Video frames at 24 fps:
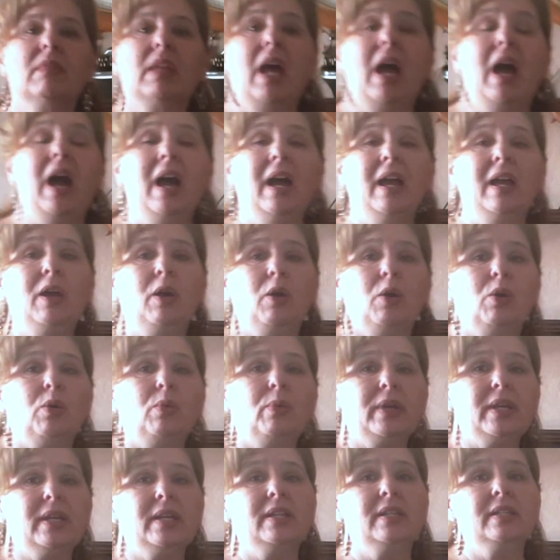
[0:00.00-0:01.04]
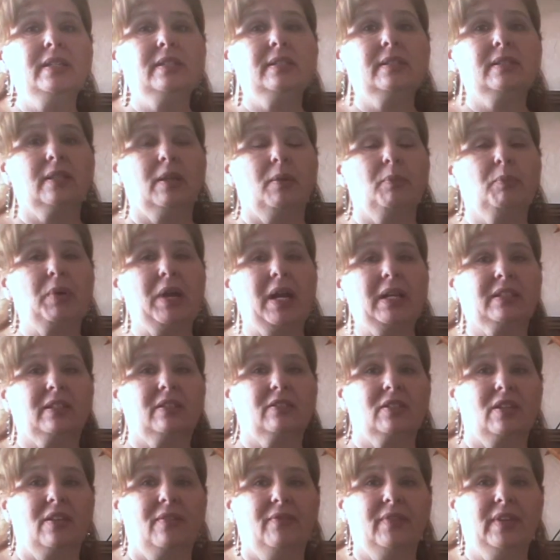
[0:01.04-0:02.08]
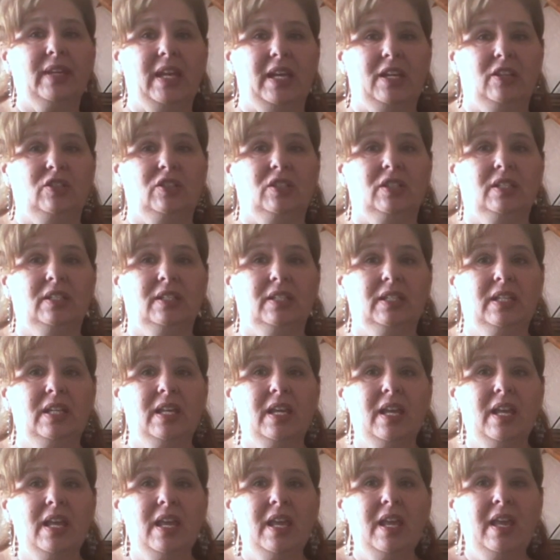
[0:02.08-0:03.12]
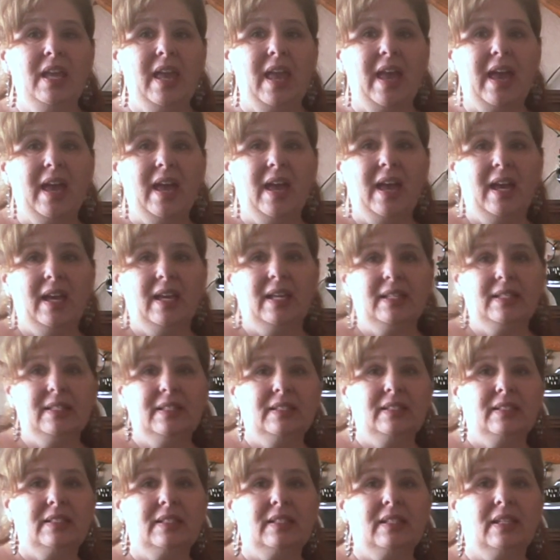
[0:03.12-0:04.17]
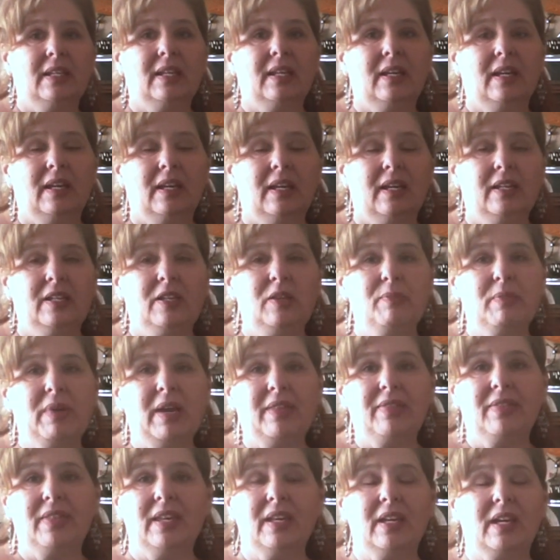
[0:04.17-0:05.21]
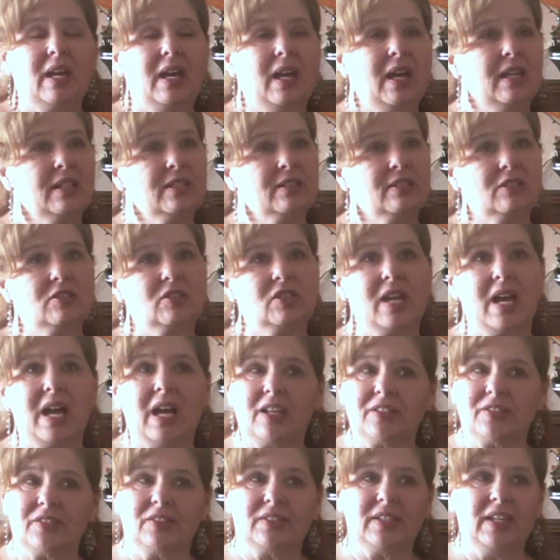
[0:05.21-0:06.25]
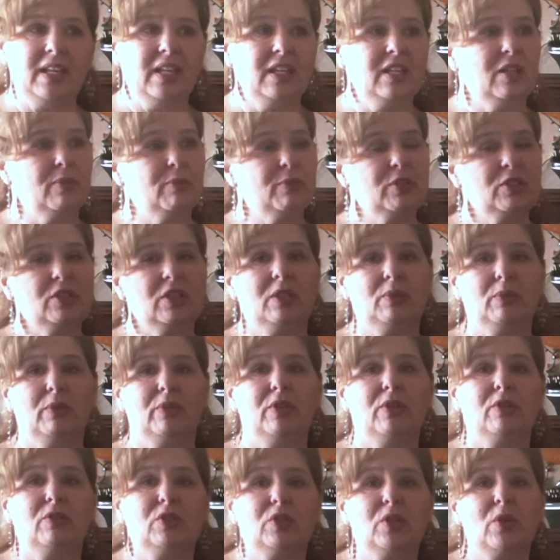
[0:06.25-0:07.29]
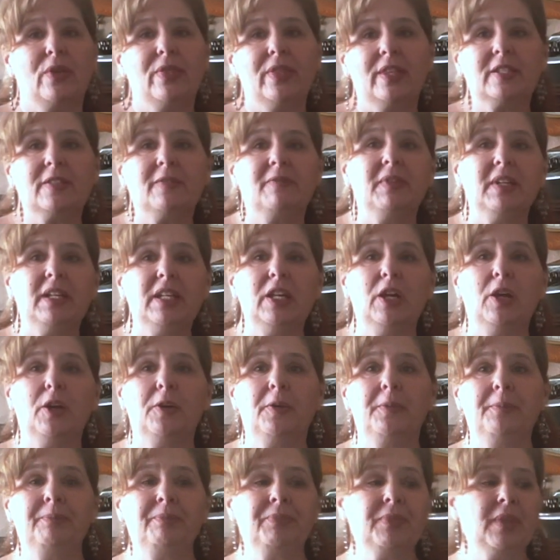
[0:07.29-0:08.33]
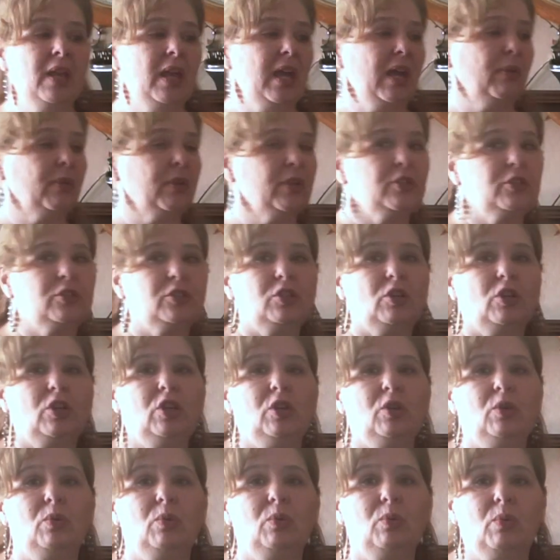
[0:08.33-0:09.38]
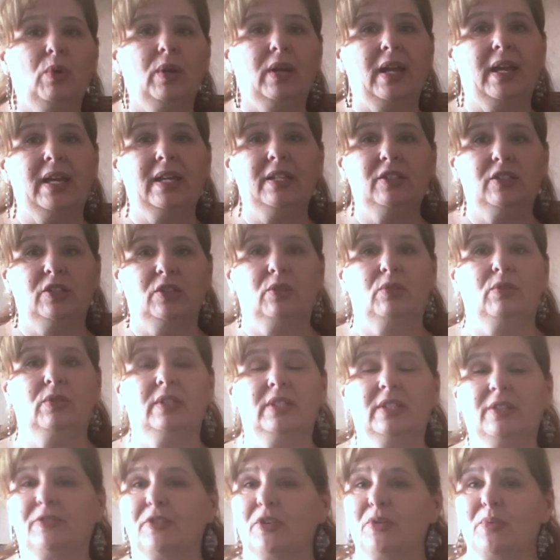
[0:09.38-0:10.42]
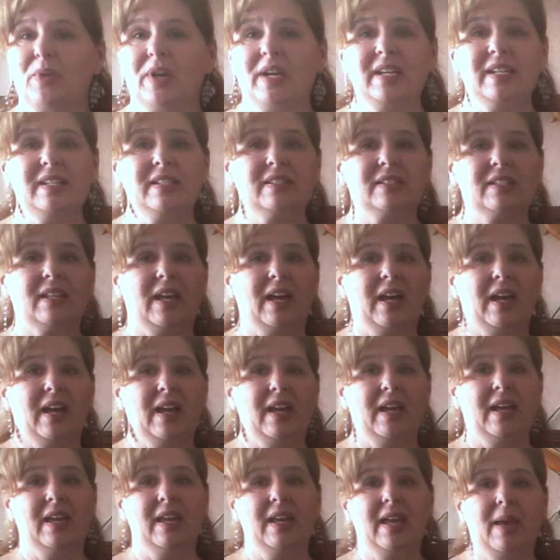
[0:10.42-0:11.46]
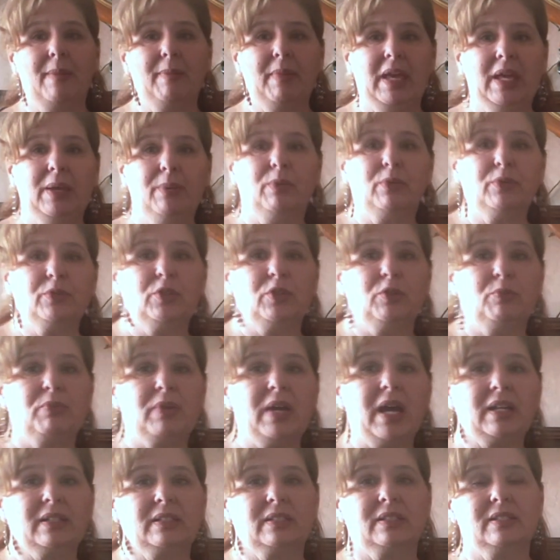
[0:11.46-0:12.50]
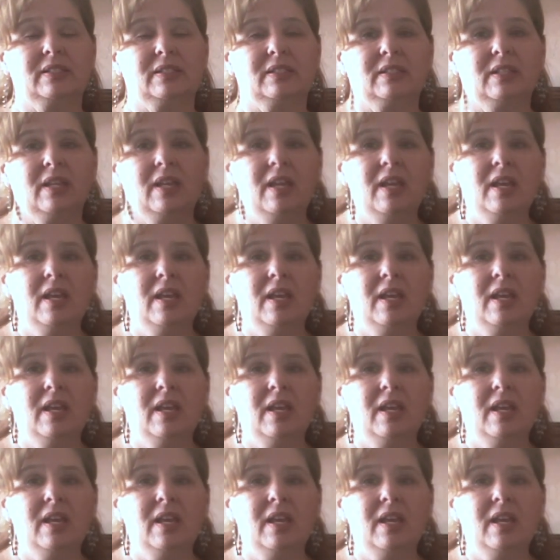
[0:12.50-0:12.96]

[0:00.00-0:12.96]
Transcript: I always practice on vacation. And uh, you might think, ah, it's such a hassle taking your machine with you. So in this video, I wanna show you what I do, the different ways I am able to practice